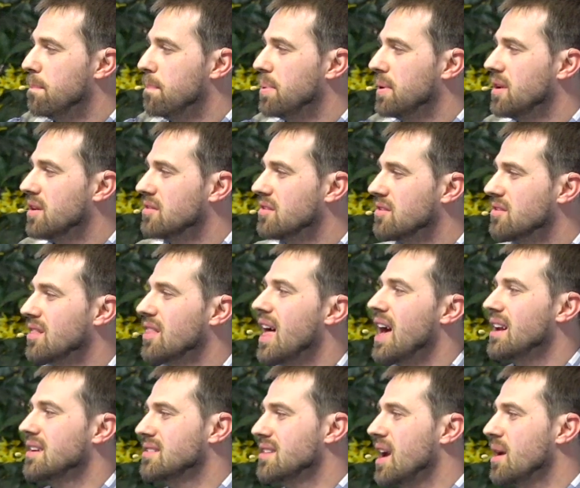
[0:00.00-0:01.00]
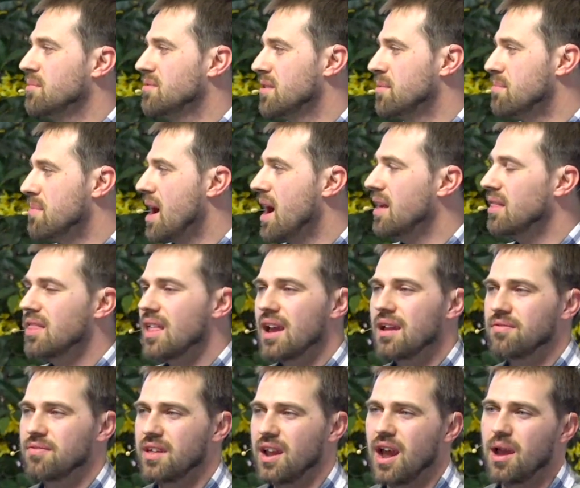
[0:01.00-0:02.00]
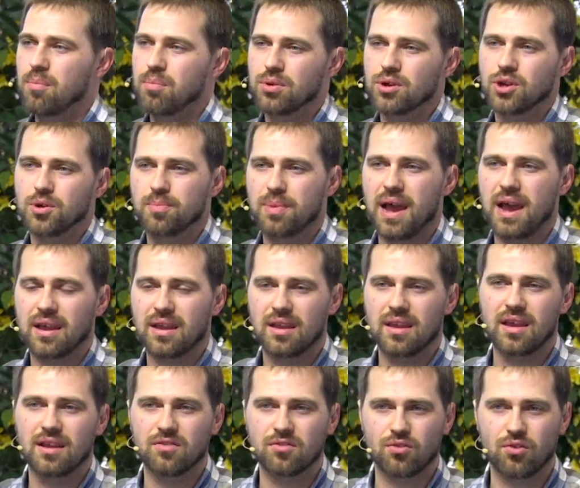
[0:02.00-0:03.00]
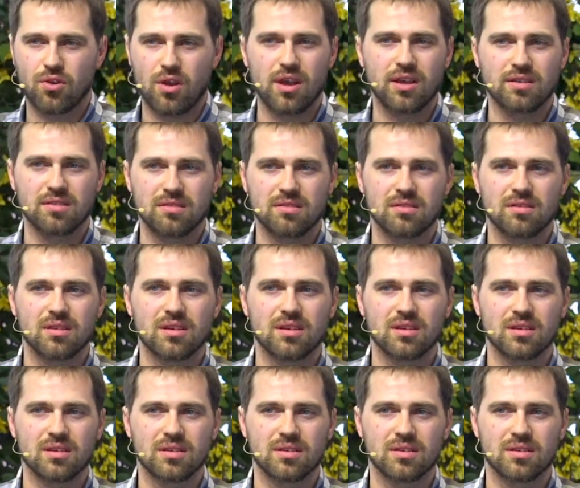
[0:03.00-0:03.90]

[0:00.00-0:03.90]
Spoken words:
Because there's a lot of times in my life that I push back against Christ